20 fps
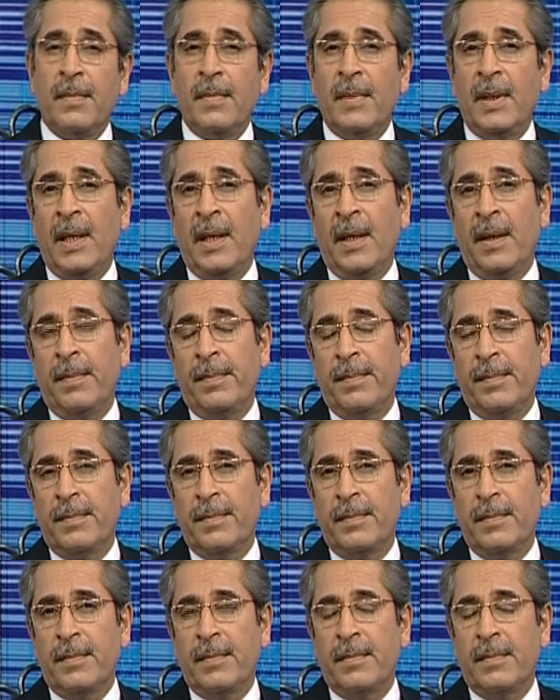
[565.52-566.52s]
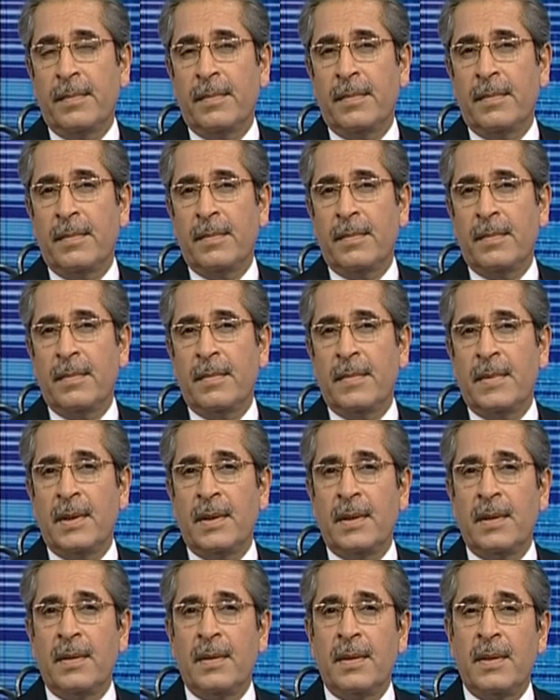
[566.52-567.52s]
a
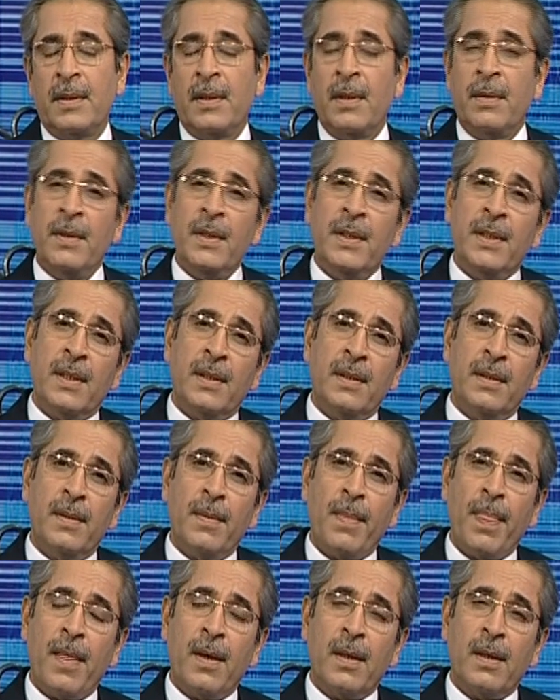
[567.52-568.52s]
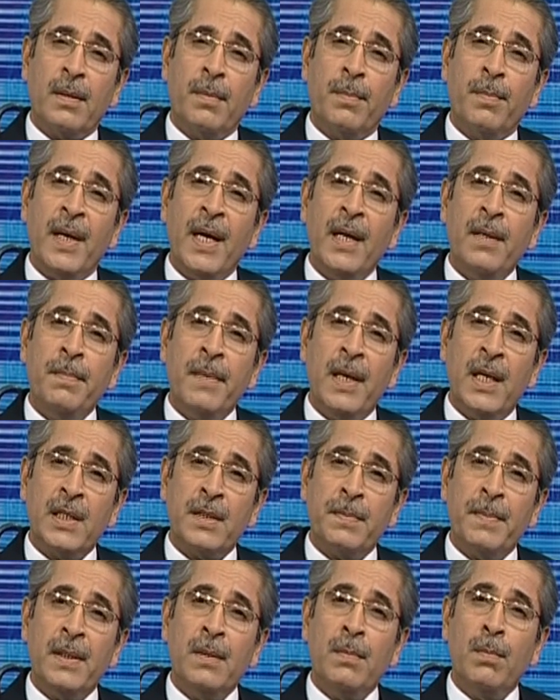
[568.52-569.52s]
strategic brand
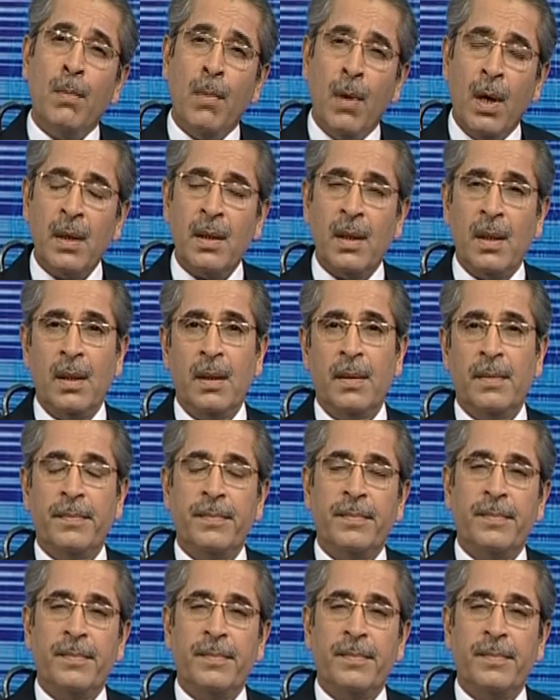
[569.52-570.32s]
management model.